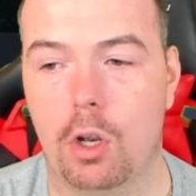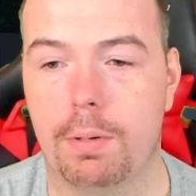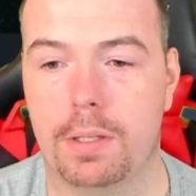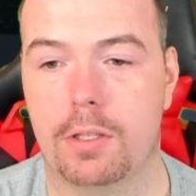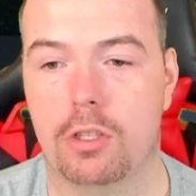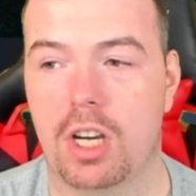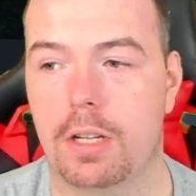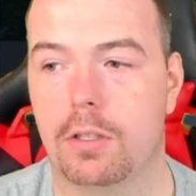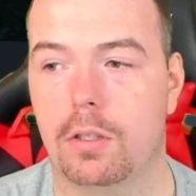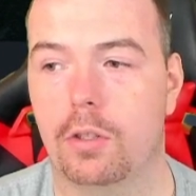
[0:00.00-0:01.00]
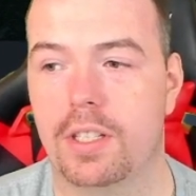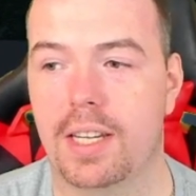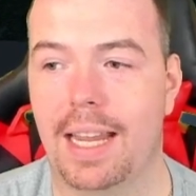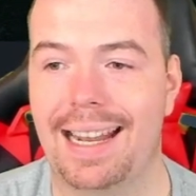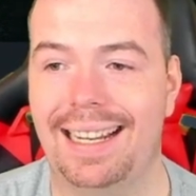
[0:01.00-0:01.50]
no position changes of
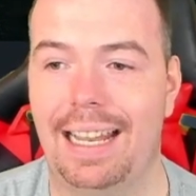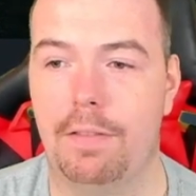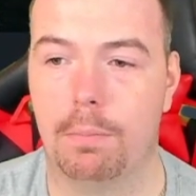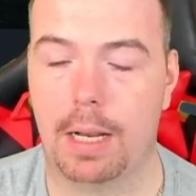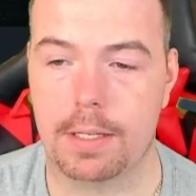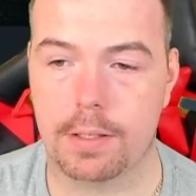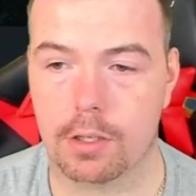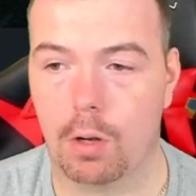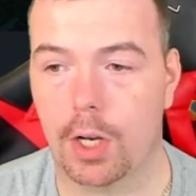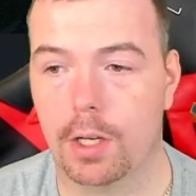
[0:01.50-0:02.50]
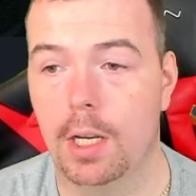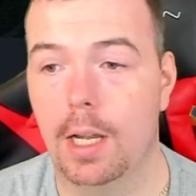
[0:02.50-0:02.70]
loyalty, and 11 players in squad.